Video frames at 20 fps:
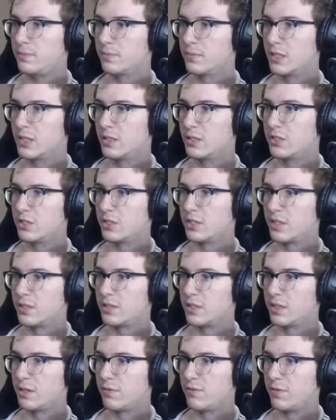It just sounds
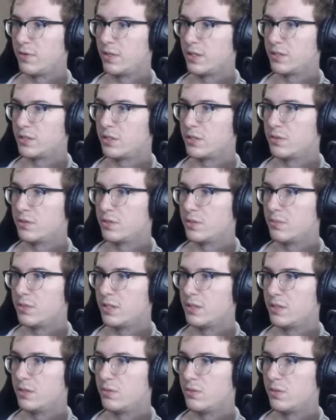like a fun excuse to make
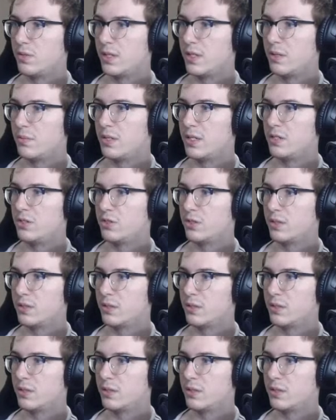a cool animation.